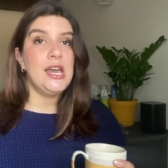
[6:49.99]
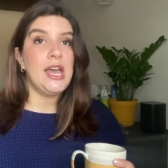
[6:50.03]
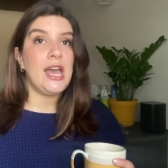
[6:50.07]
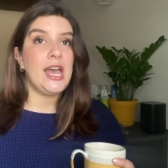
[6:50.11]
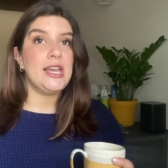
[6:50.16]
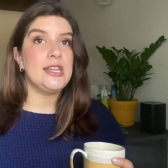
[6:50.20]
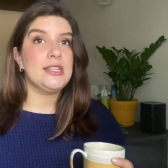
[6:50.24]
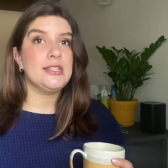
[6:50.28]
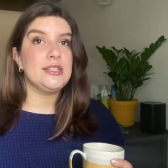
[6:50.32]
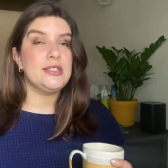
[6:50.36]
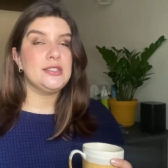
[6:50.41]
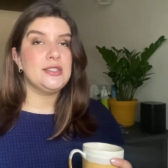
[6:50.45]

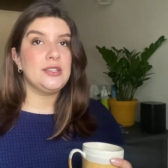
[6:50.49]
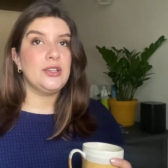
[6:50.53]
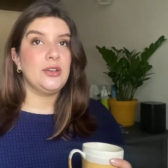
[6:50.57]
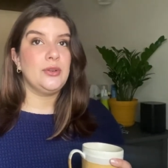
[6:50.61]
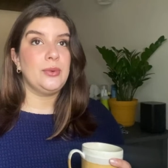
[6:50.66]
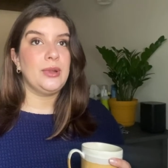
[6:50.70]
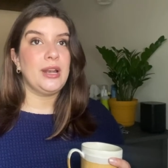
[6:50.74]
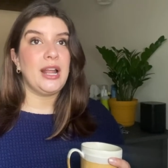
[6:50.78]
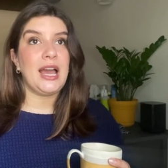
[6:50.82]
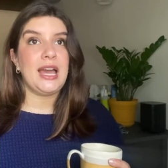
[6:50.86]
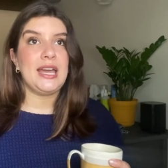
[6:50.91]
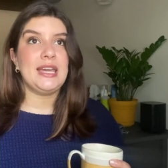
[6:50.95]
And so
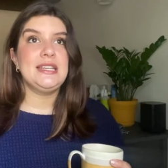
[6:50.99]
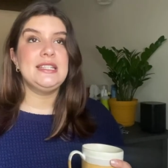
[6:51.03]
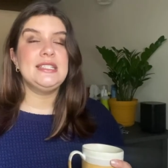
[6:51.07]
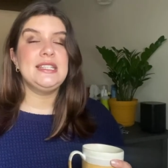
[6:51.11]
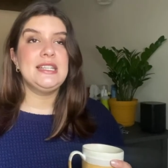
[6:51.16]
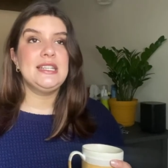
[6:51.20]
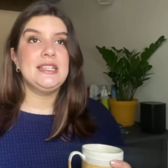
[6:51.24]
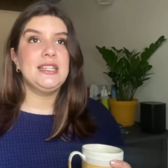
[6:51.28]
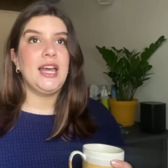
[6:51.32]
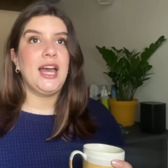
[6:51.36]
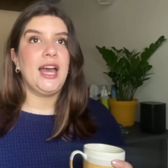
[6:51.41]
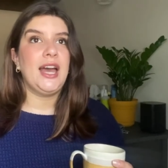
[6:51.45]
when I
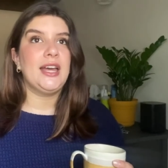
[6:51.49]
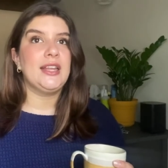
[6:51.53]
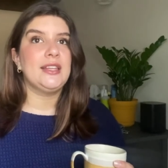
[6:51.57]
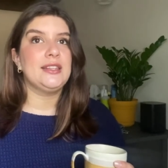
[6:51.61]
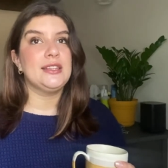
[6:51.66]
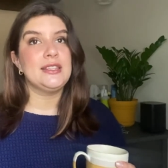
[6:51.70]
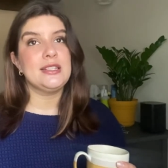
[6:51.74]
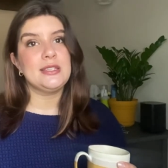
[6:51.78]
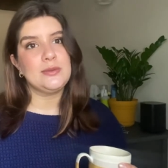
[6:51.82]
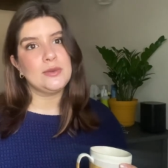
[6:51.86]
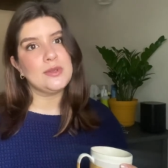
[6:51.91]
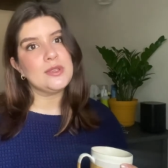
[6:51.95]
did that,
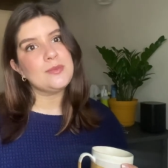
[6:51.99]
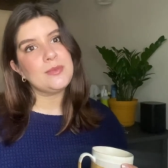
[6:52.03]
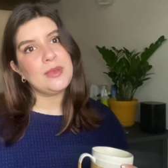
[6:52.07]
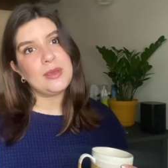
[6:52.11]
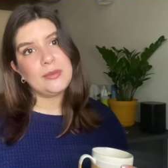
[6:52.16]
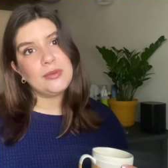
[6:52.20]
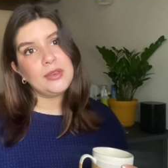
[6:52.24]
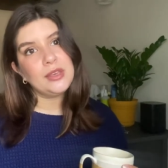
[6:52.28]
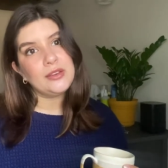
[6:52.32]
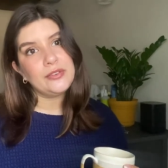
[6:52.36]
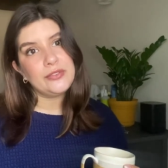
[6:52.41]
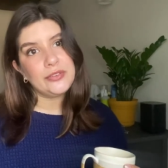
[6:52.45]
this was
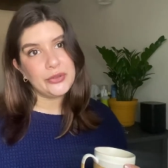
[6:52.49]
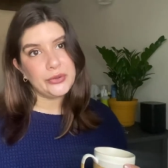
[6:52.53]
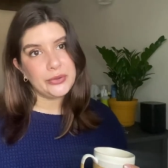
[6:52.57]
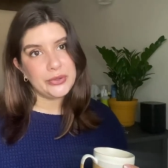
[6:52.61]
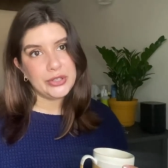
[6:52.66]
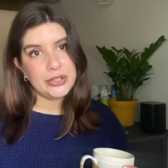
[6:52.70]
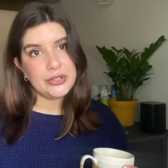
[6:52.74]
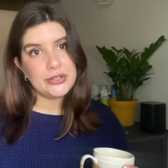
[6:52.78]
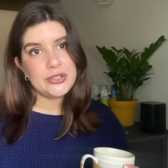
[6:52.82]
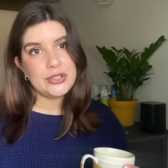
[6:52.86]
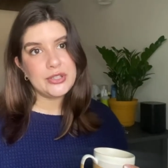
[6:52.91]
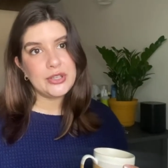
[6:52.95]
maybe a few
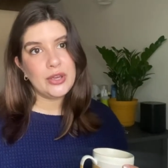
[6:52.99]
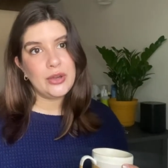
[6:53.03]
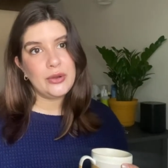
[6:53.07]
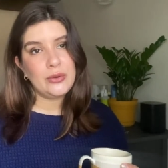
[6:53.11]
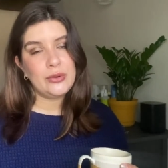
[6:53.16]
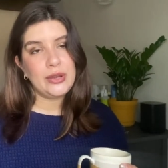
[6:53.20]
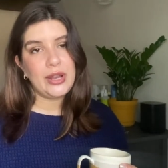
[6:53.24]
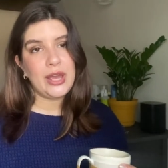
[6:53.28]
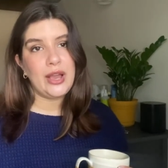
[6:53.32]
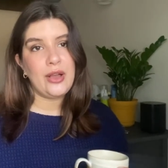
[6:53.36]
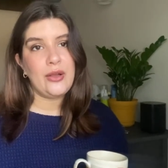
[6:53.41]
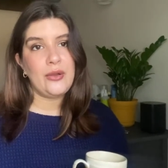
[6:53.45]
years ago
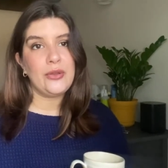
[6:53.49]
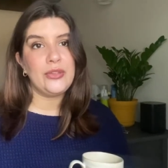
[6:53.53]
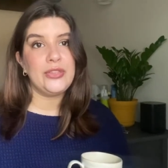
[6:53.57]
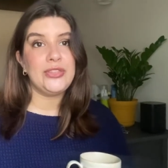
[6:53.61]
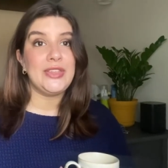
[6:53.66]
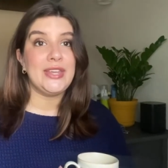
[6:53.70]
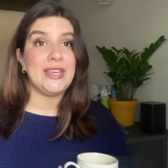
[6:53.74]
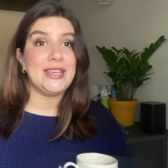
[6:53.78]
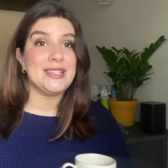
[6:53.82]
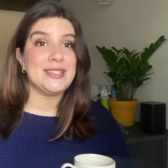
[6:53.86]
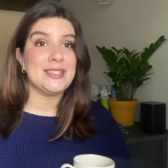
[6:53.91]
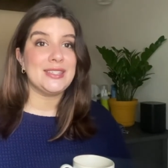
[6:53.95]
now,
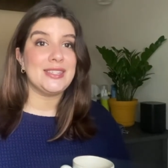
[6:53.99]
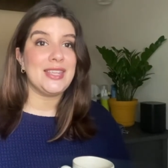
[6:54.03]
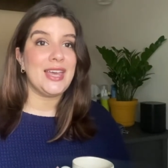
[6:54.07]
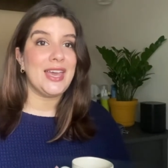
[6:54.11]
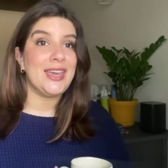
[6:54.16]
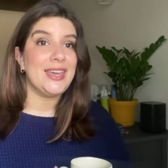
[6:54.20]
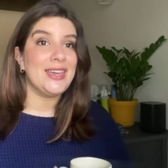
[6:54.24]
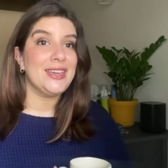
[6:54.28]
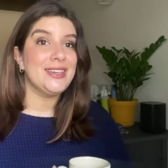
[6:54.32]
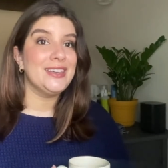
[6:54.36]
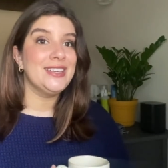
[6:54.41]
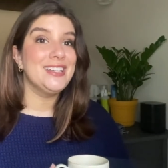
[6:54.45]
things
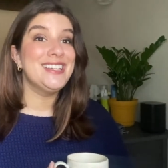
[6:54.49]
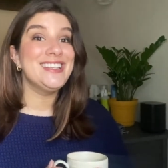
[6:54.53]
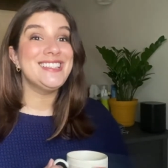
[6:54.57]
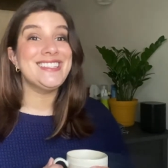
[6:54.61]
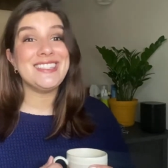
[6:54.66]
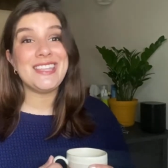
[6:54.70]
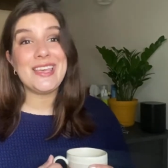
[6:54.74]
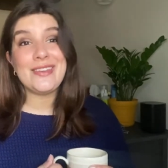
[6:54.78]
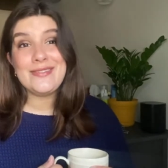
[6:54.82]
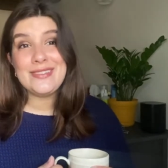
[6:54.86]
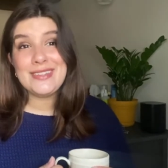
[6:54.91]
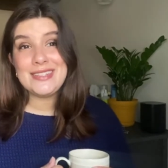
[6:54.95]
like
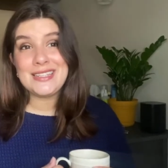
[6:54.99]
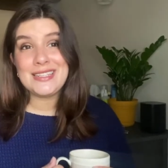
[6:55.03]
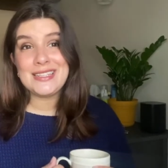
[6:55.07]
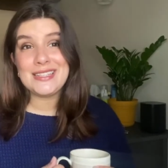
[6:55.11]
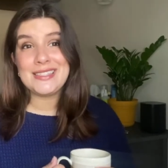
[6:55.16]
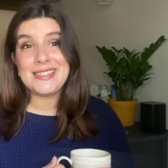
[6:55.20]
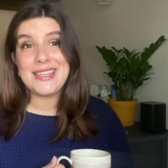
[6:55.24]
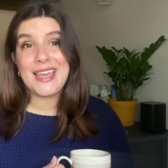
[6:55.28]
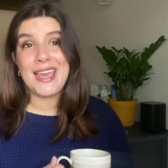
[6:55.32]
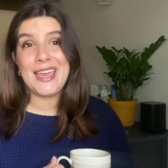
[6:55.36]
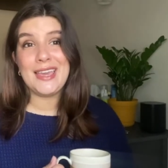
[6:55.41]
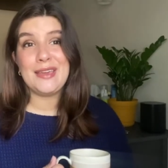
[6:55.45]

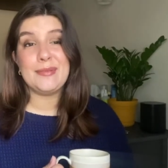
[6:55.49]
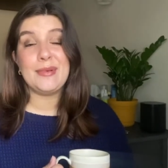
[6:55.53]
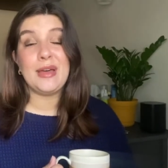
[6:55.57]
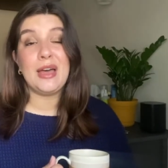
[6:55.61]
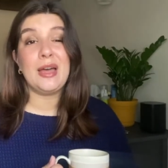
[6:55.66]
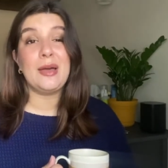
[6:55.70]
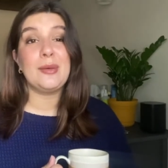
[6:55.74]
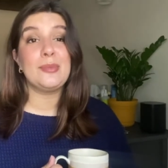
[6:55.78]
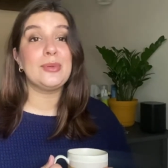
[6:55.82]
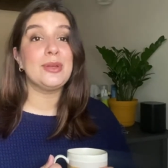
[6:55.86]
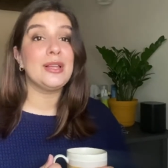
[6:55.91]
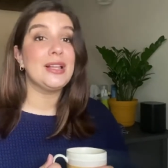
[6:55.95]
70s came
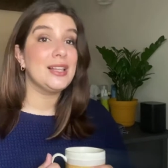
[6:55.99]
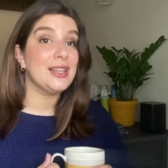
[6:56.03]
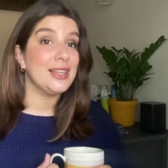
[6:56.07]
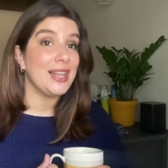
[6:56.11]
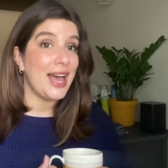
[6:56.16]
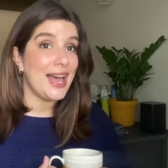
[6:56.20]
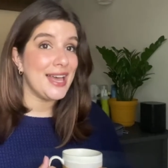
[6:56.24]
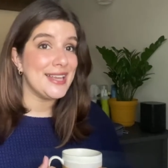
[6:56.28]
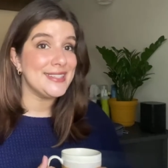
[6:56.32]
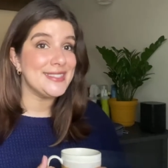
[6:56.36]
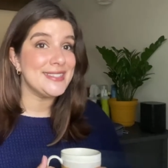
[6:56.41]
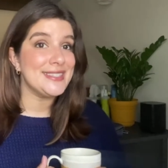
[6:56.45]
up,
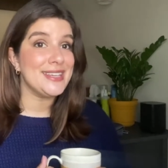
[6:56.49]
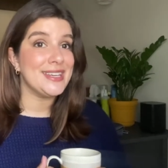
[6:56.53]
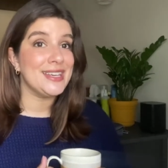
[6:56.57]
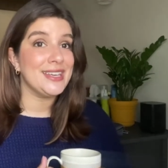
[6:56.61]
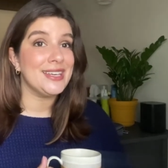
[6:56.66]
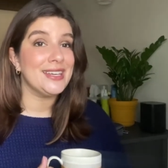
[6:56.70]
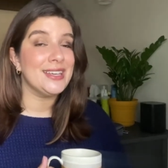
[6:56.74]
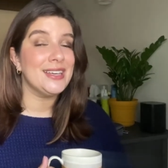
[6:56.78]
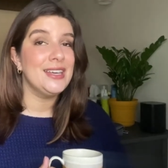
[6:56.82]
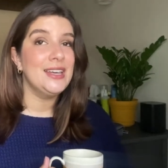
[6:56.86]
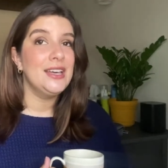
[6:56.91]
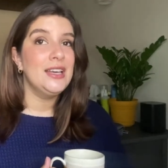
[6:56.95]

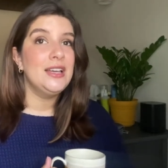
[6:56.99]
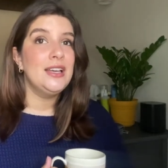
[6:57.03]
classic,